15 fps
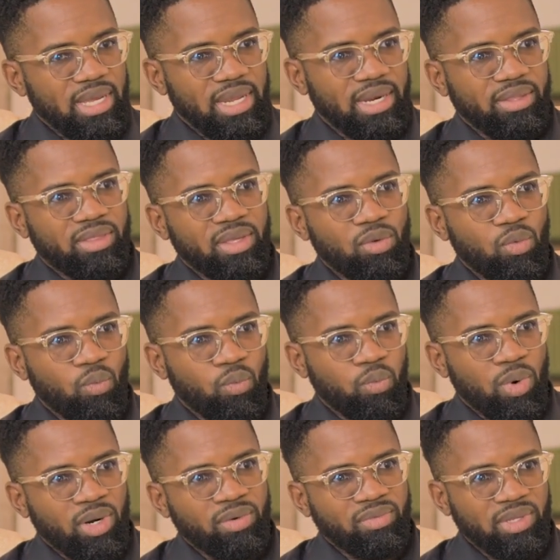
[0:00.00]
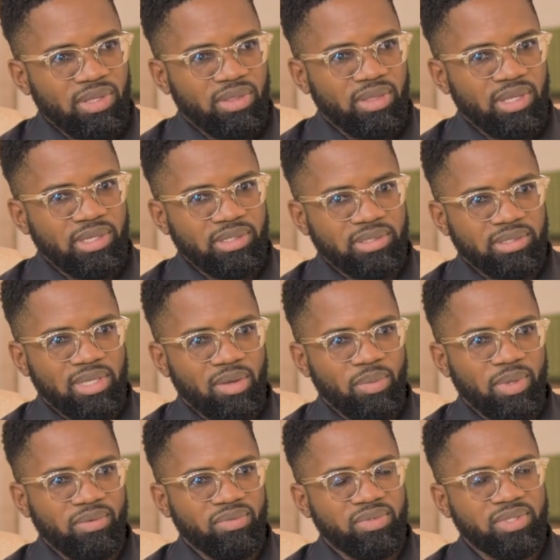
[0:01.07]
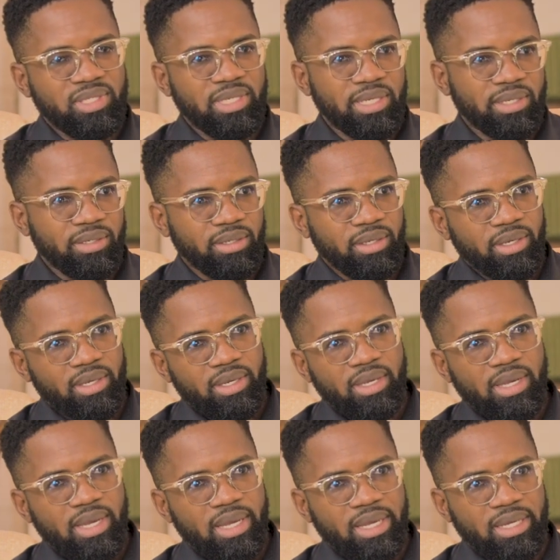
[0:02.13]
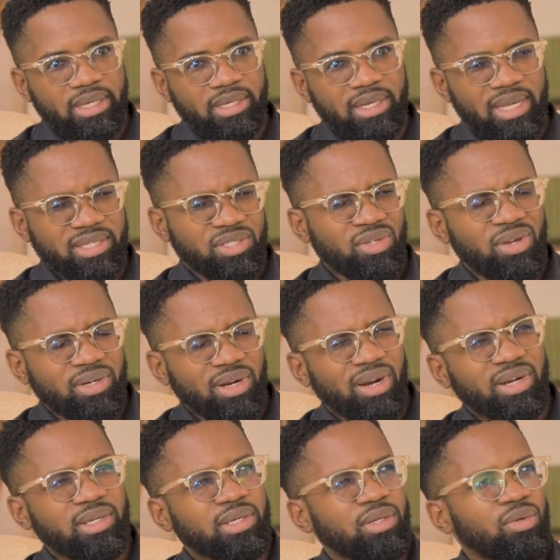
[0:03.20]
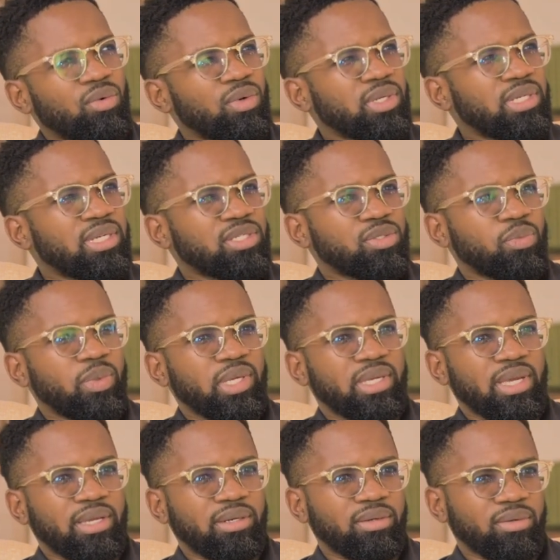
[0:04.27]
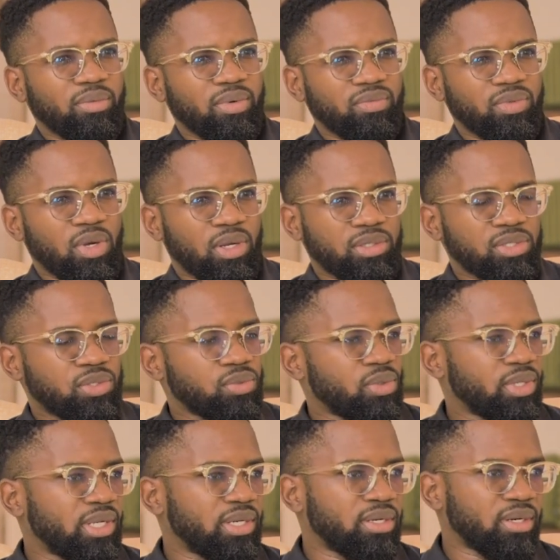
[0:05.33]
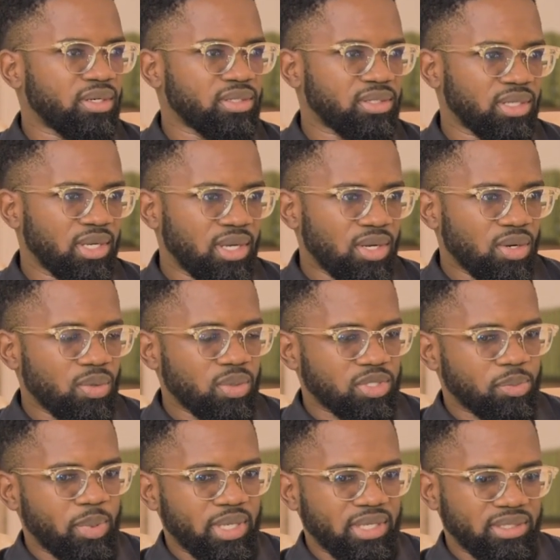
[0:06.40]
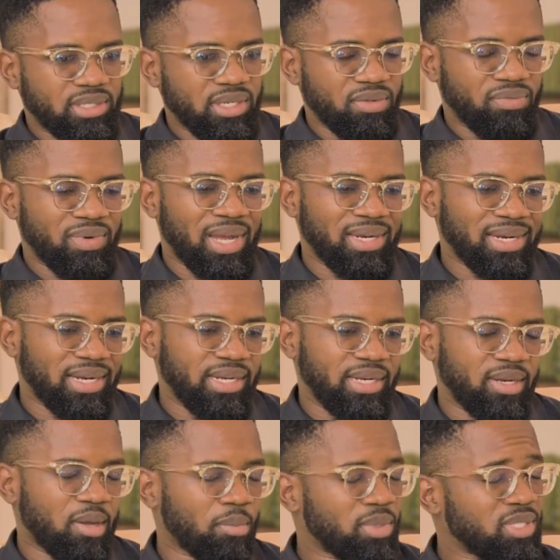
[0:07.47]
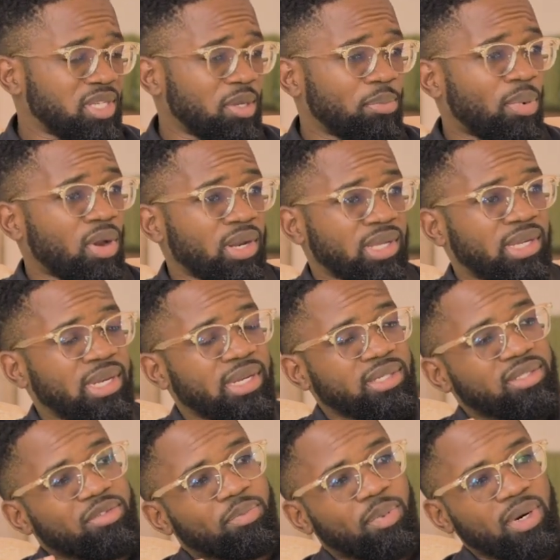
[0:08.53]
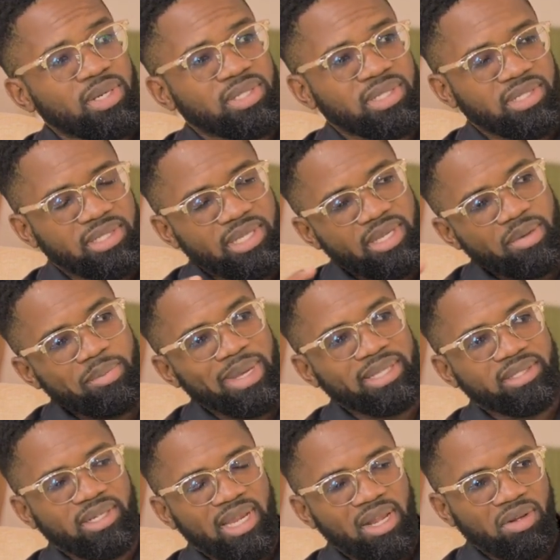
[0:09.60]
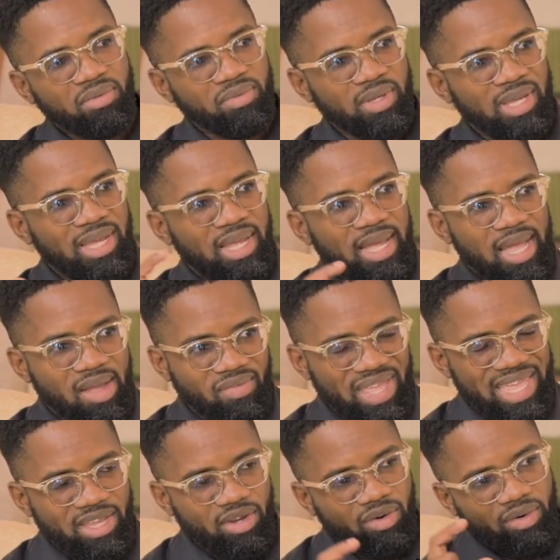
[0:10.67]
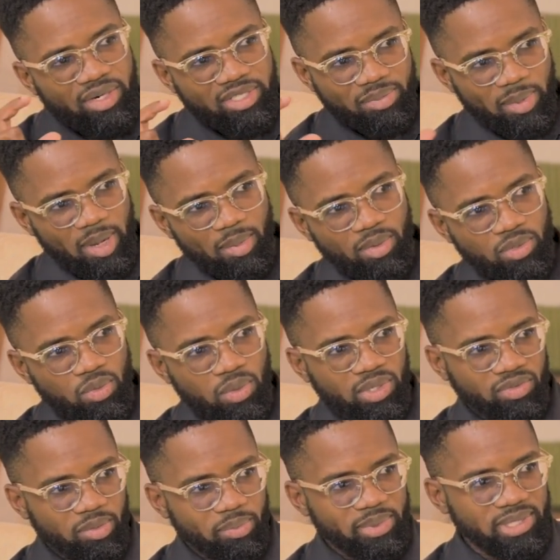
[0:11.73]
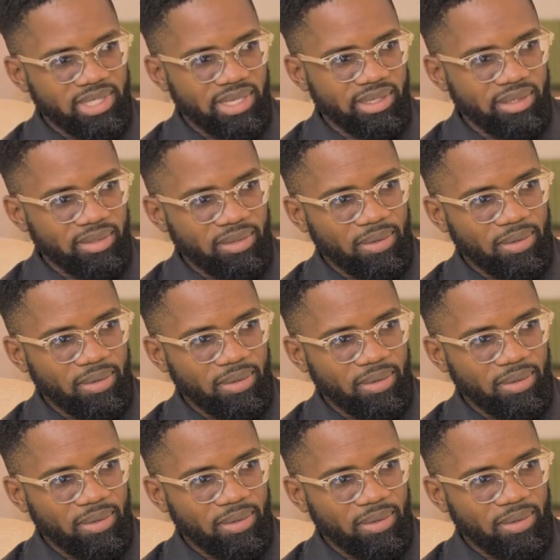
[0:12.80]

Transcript: And I think one of the things that we've seen, and I saw an article only this weekend with Dr. Sonia Nurse, who was speaking to the fact that the numbers in the polyclinics of persons seeking mental health have increased by about 200%.